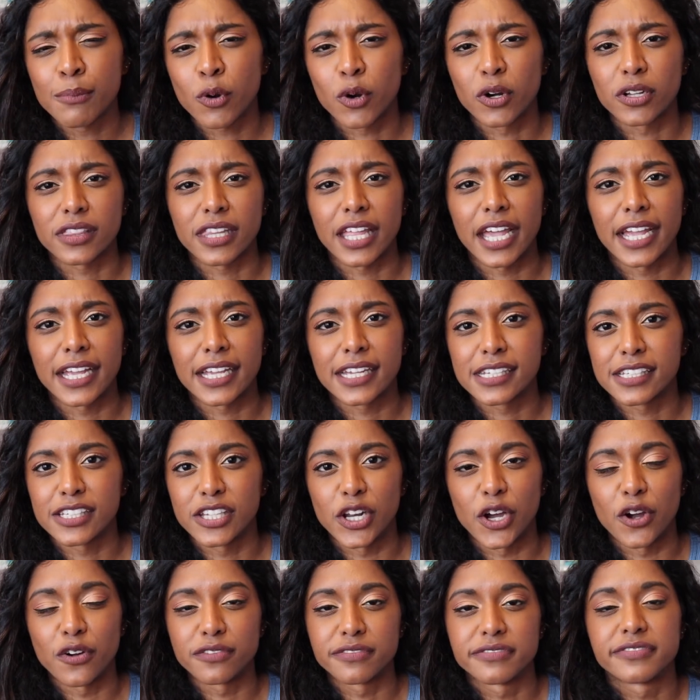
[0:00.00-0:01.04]
or like, you
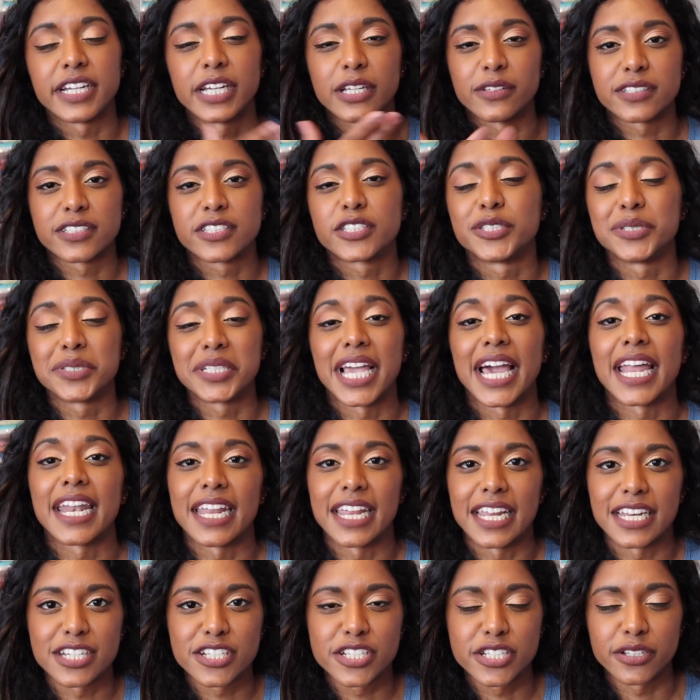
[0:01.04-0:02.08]
know, fails to get
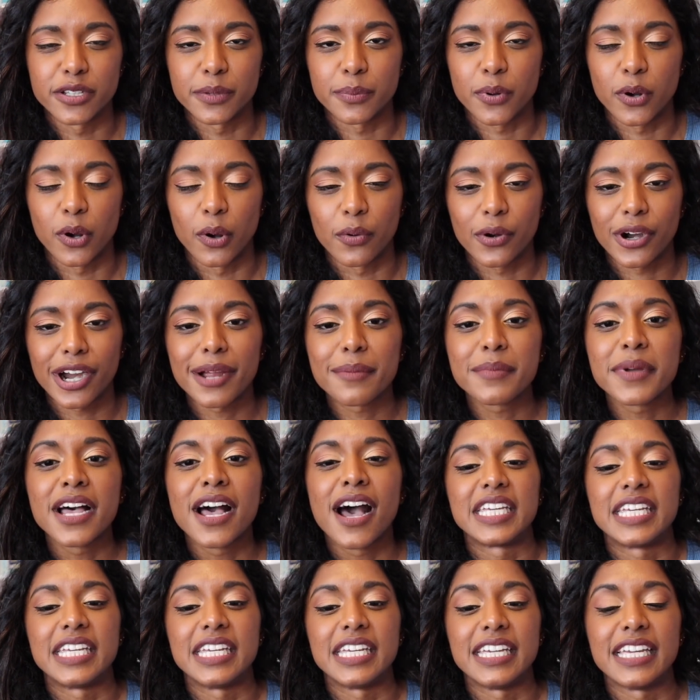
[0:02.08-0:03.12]
into the the program,
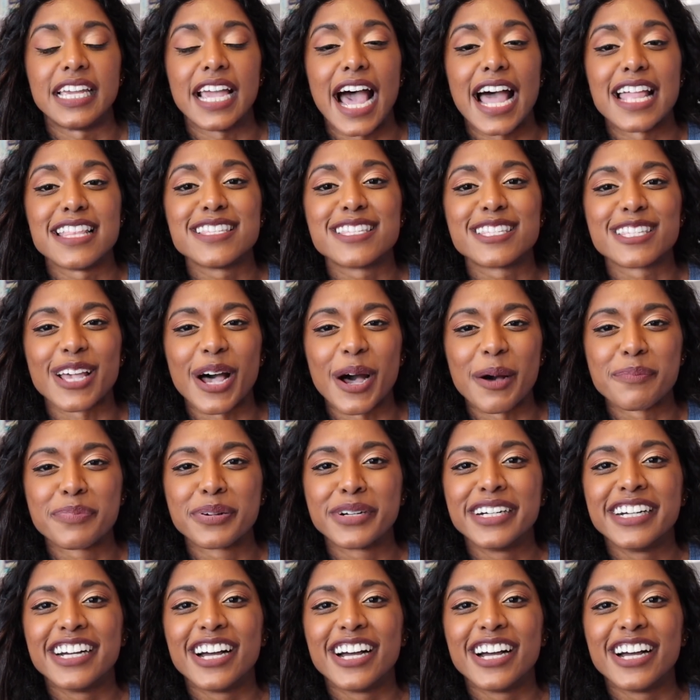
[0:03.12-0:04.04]
he ends up